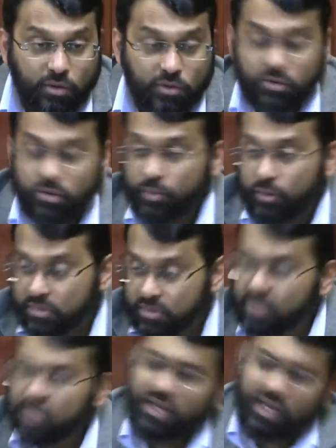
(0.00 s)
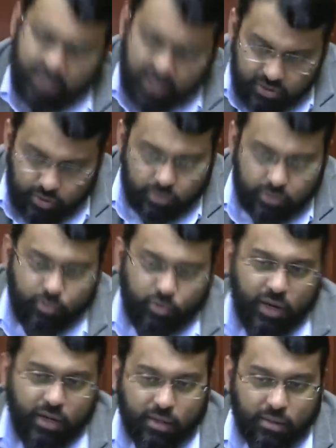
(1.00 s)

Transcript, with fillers: So the Prophet said, In that case, go to Buwana.